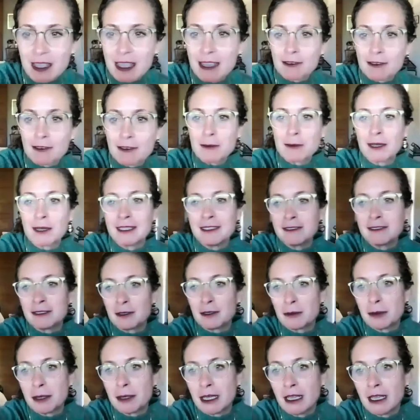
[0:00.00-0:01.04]
everyone,
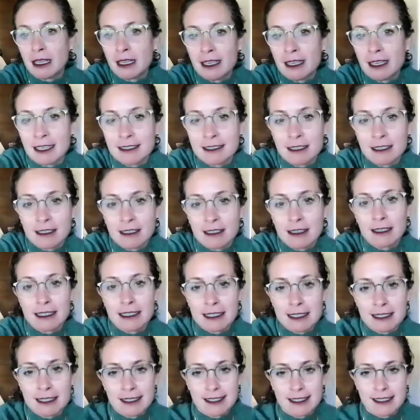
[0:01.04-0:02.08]
for being here on
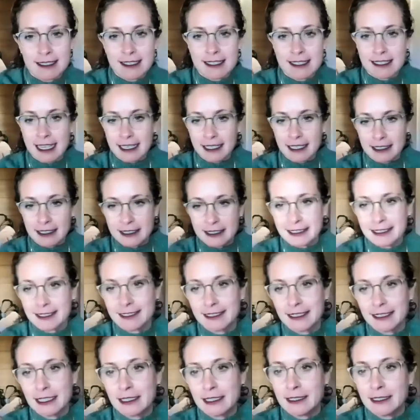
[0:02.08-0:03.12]
this second